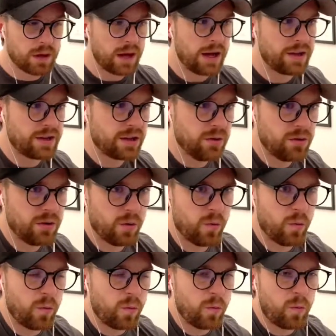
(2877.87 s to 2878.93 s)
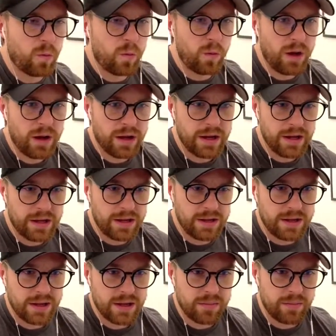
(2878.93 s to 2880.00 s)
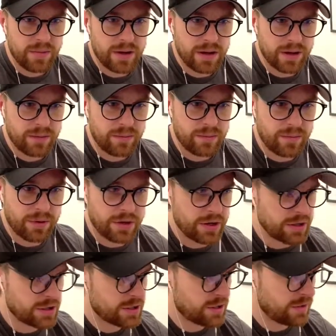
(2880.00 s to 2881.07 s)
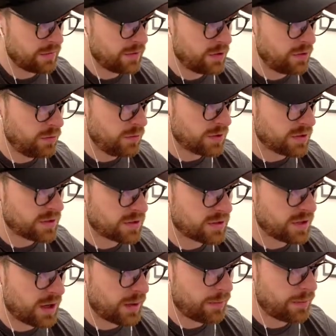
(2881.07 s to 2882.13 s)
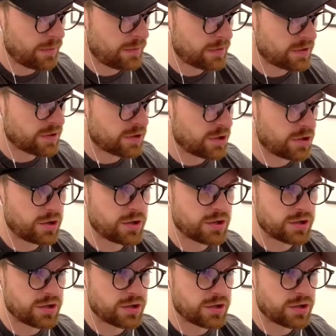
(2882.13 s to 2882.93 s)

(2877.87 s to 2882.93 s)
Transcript: I don't know why did my production of units stop? The Scourge